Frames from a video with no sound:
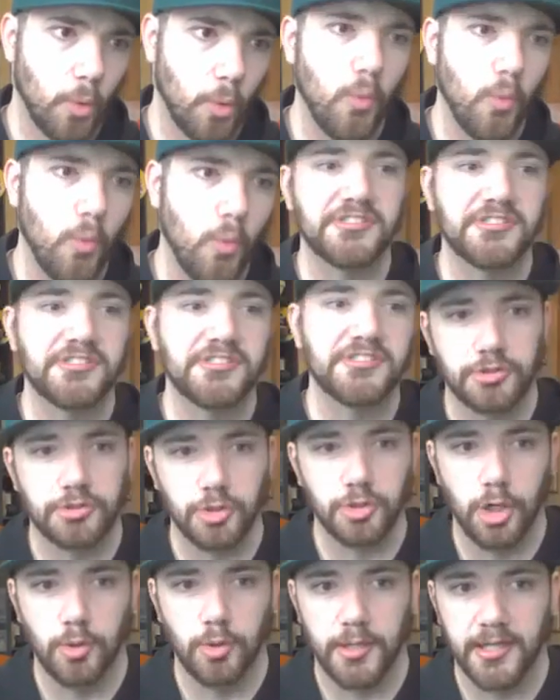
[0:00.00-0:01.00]
know,
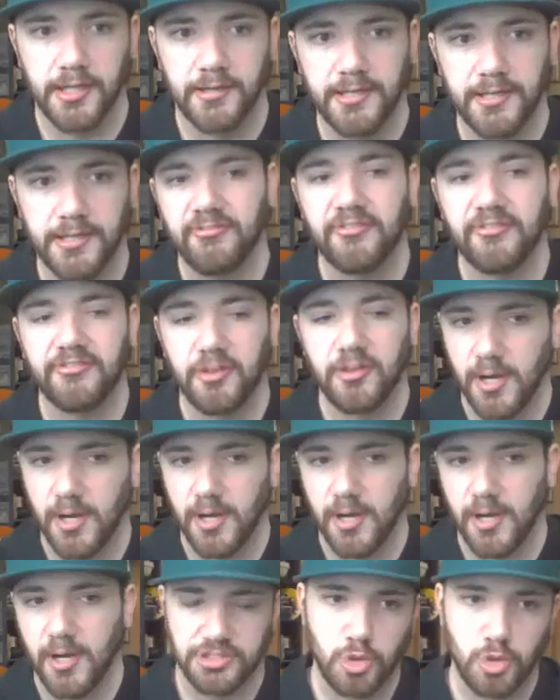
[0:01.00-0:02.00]
wants to
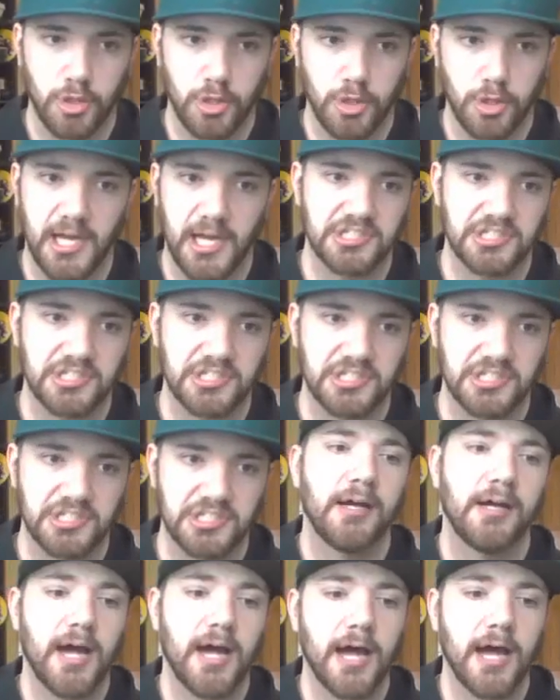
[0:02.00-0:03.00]
throw in, even if they want to
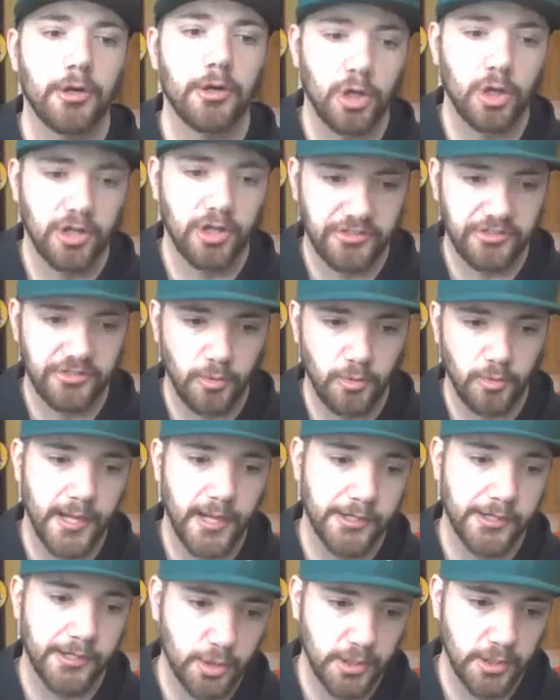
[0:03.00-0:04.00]
change quarterbacks.
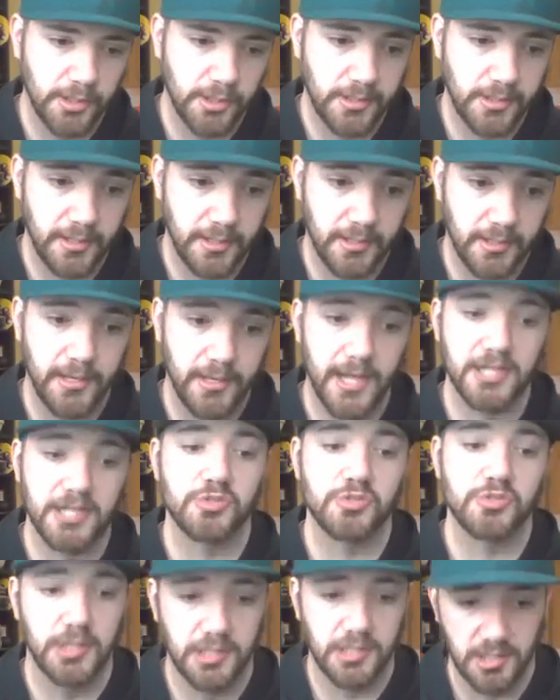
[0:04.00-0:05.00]
I don't know that they want
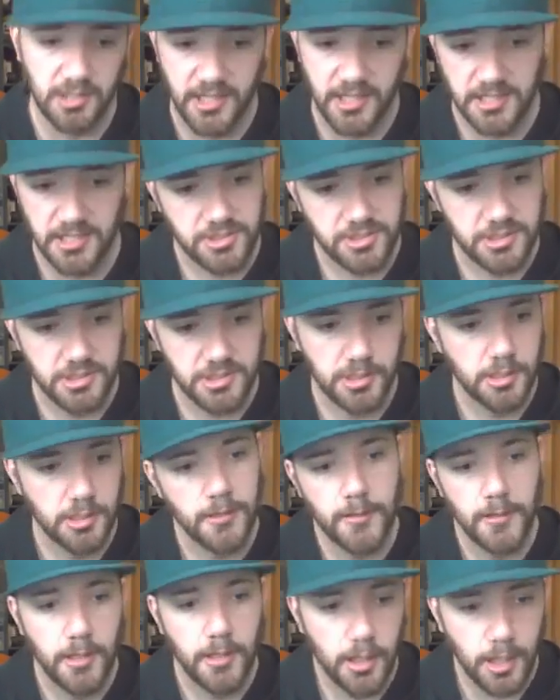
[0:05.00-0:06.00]
to do it next
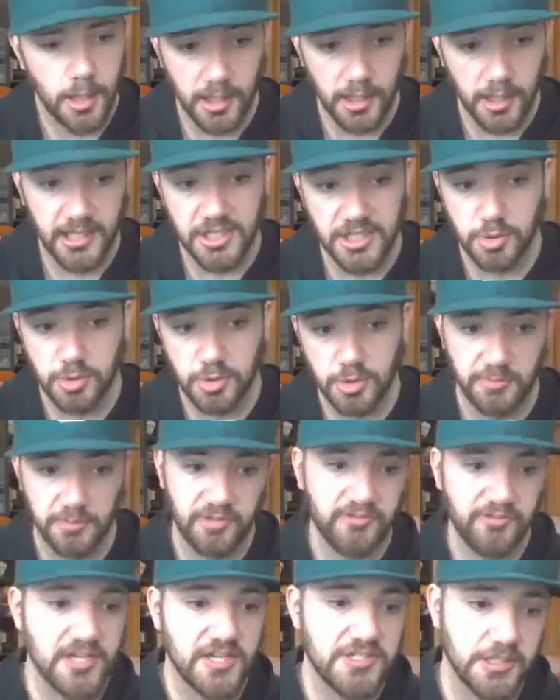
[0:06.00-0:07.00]
week against
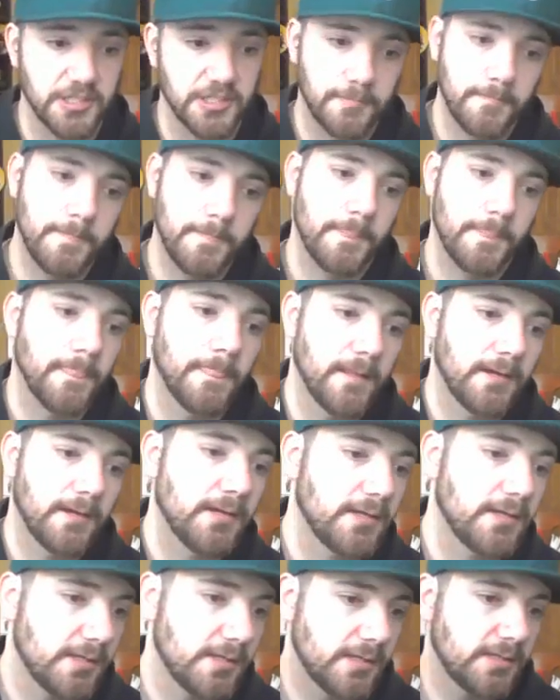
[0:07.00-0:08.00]
what they'll be
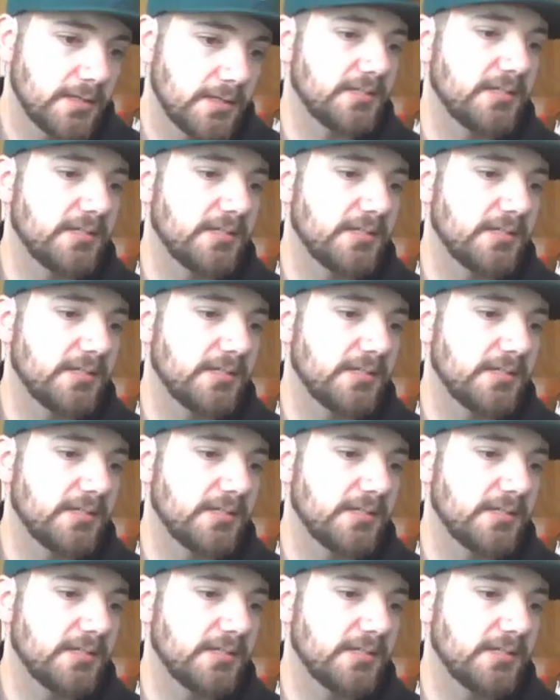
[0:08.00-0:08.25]
facing.